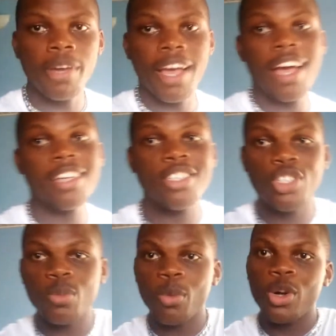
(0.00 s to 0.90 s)
guys, it's
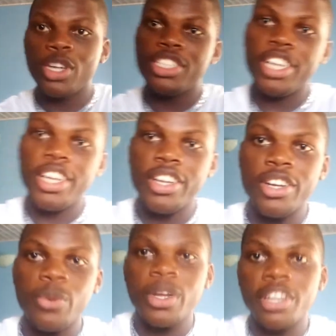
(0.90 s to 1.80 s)
your boy Jay here
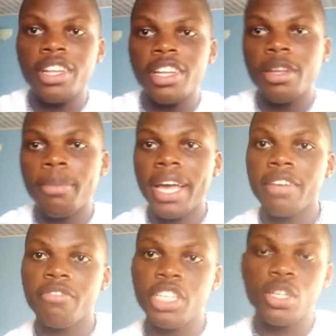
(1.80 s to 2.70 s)
with another banger
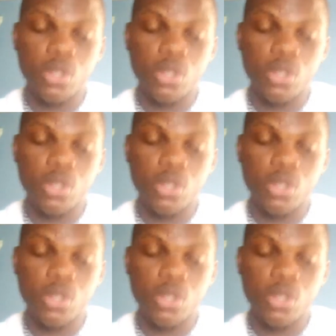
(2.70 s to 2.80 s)
video.